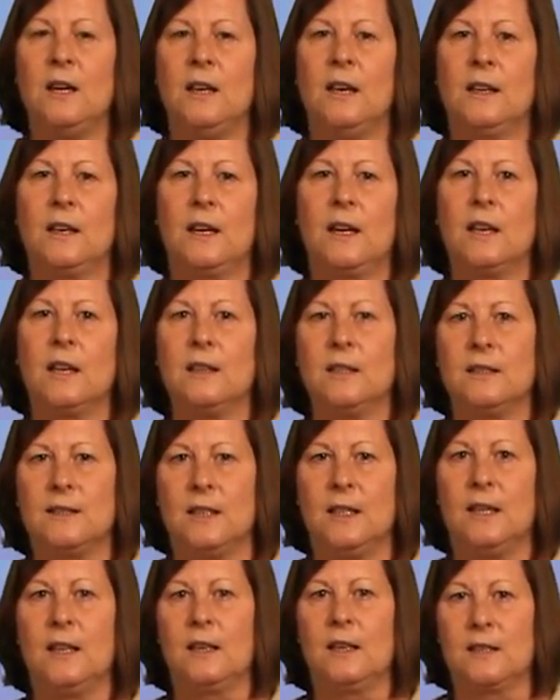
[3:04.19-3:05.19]
and can
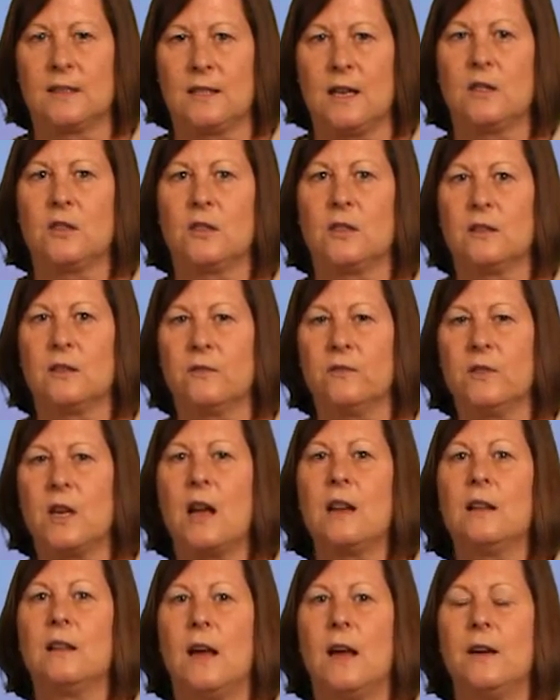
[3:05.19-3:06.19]
seek extensions of
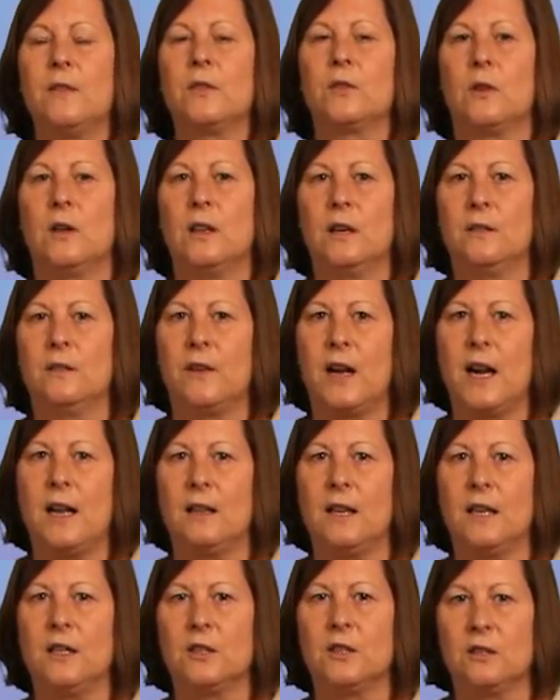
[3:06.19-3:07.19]
non-life-threatening
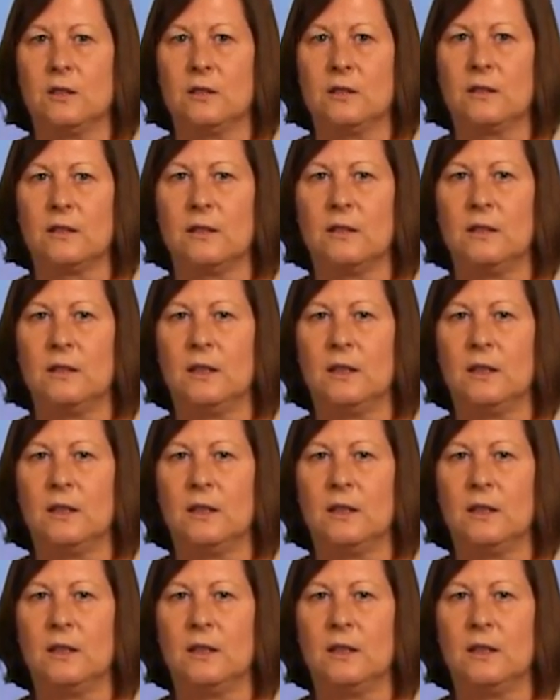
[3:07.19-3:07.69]
violations.